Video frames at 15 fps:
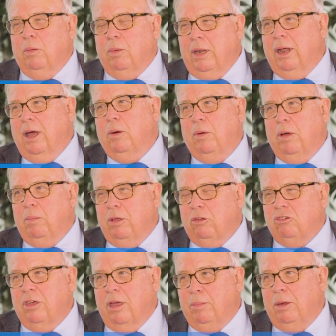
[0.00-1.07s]
We know we're a bit
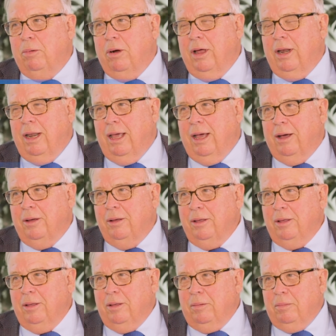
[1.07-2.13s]
shabby right now,
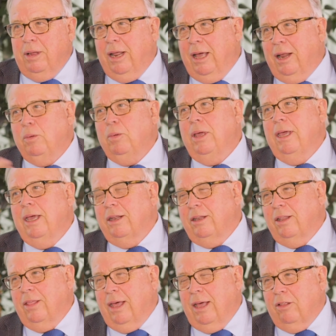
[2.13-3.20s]
but how do we get
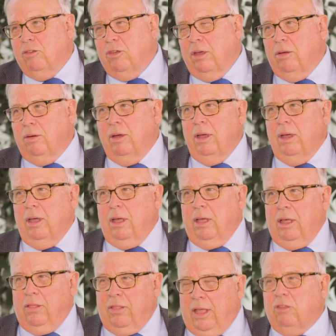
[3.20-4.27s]
to that?" So
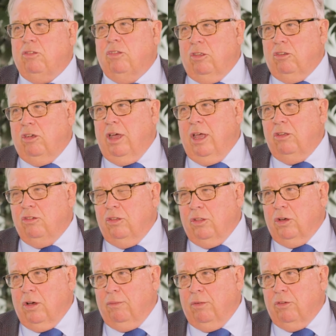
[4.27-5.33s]
that's the change in
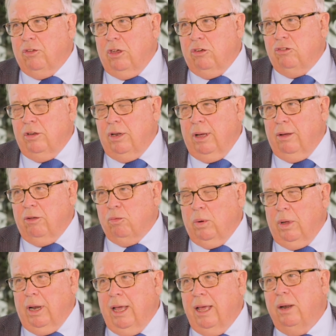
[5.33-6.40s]
the conversation now as
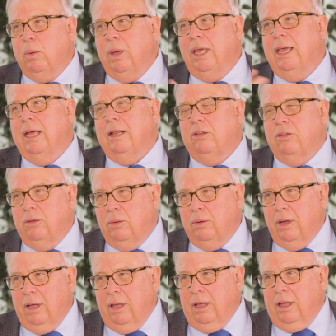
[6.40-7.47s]
well. How do we get to
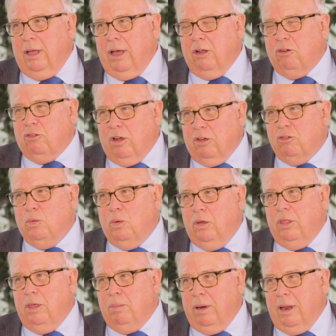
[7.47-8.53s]
a
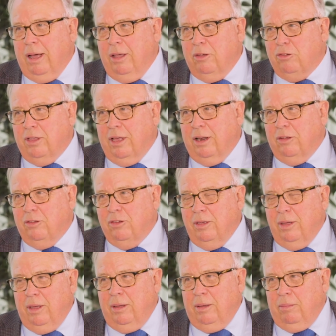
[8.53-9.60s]
trustworthy player status?
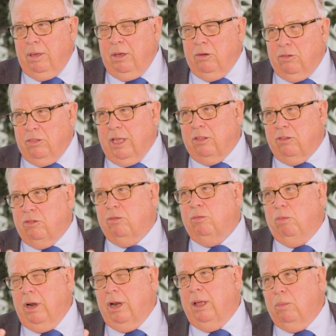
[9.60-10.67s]
Because that's
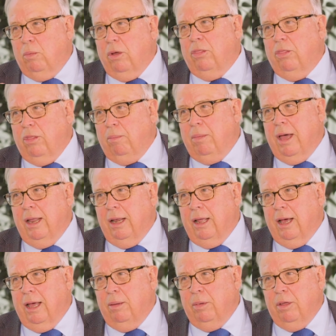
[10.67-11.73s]
really what the main
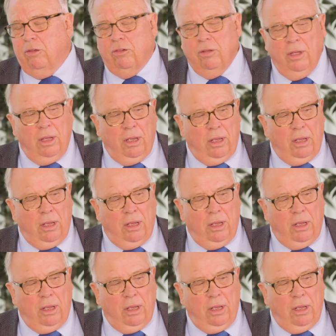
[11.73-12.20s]
game is.